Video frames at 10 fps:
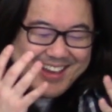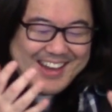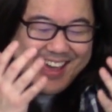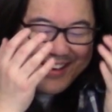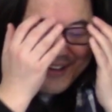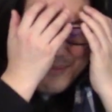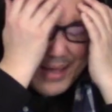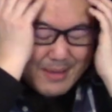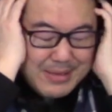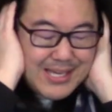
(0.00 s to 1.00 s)
and and
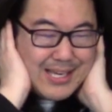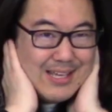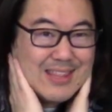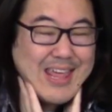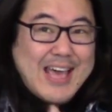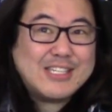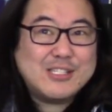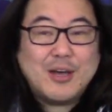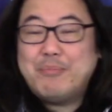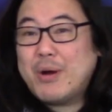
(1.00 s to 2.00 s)
maybe
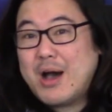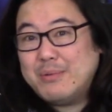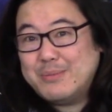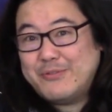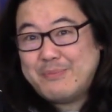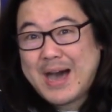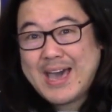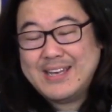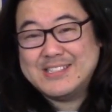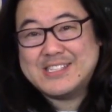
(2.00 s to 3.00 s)
that's a problem of
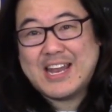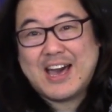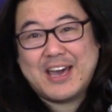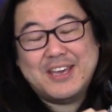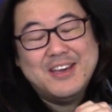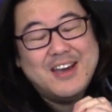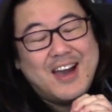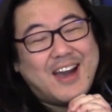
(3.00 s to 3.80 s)
mine is that I